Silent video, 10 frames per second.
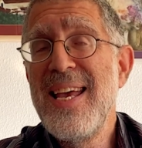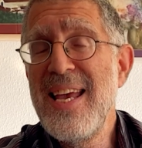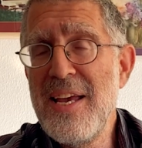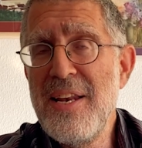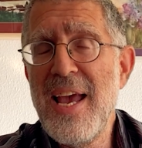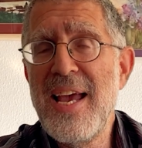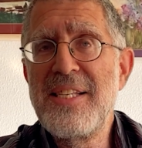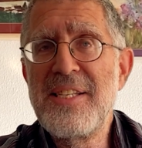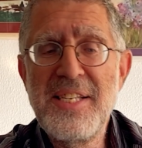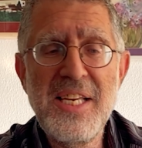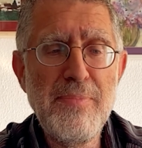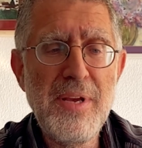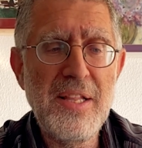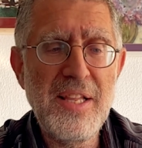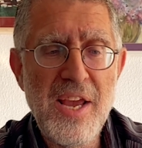in a
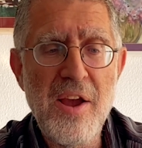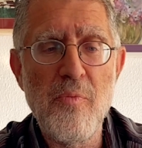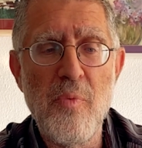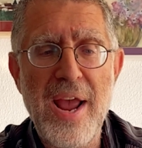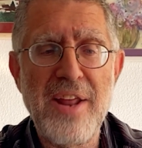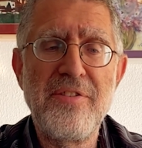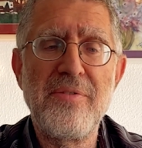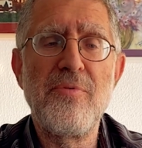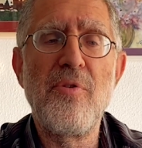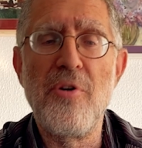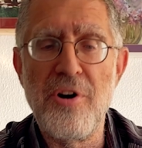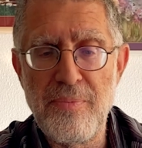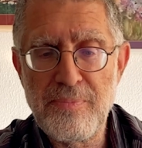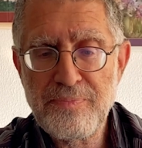seemingly random order.